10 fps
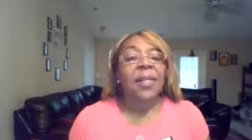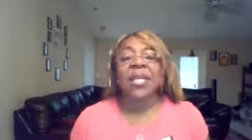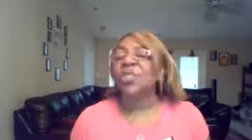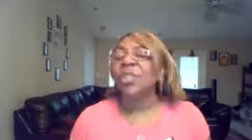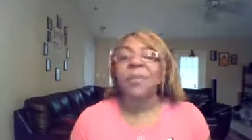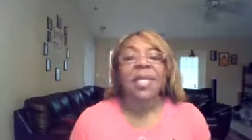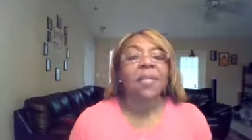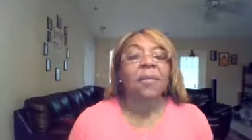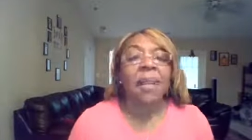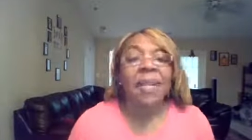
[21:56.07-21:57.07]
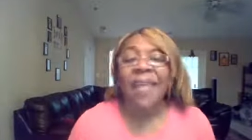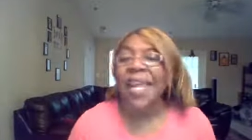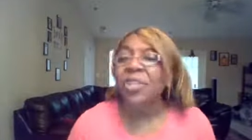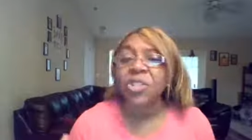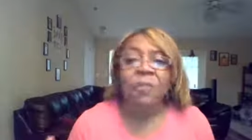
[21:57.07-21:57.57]
Leadership doesn't mean
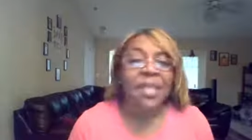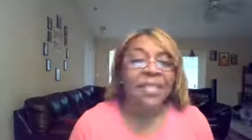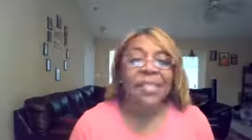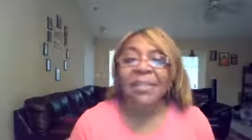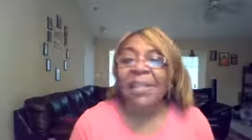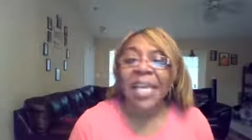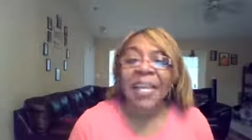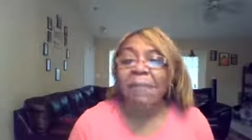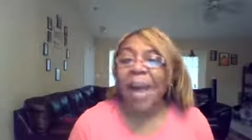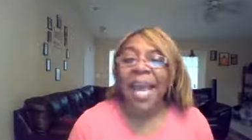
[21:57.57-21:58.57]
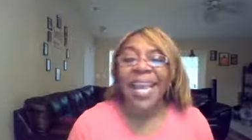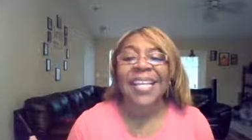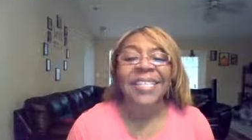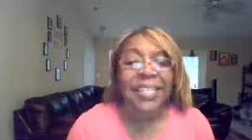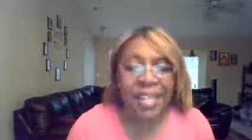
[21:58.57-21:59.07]
that. It just means to lead by
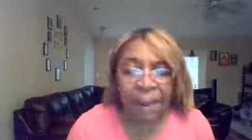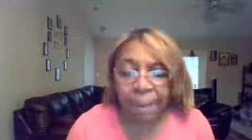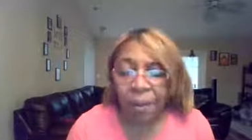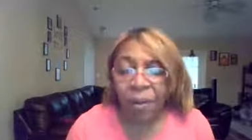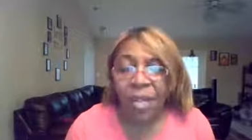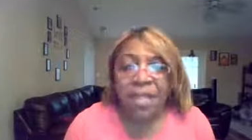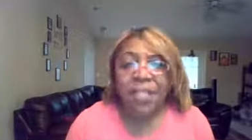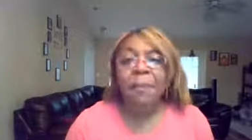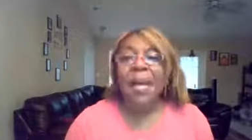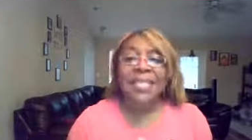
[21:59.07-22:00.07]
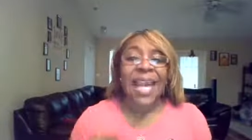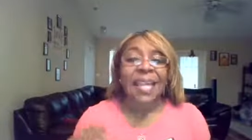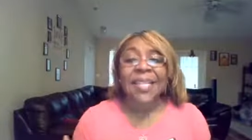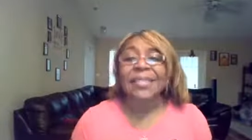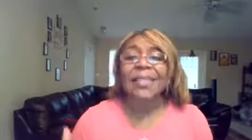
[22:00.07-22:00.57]
example. Somebody said, I
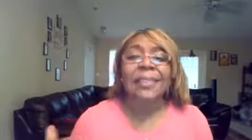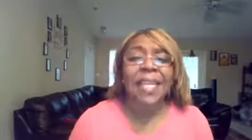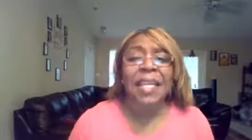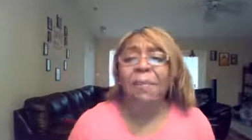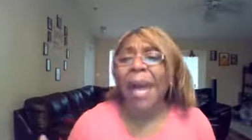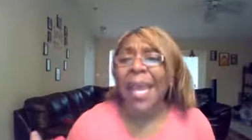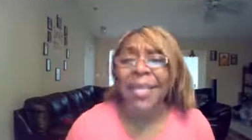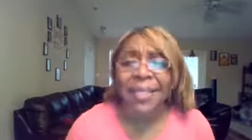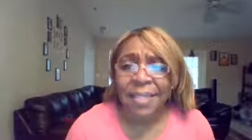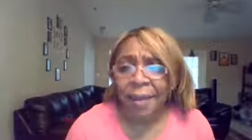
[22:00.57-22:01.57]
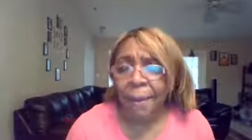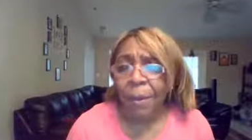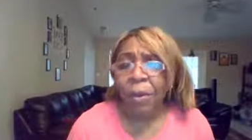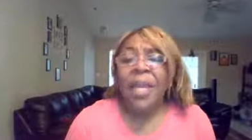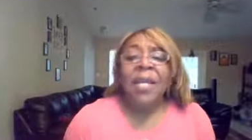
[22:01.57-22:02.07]
need to lead by
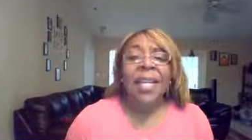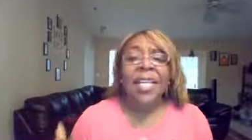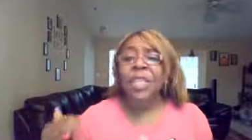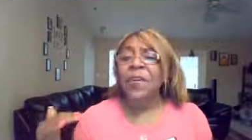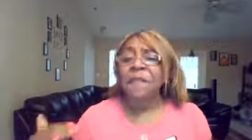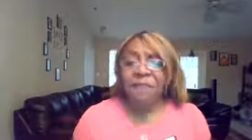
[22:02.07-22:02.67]
example. Let your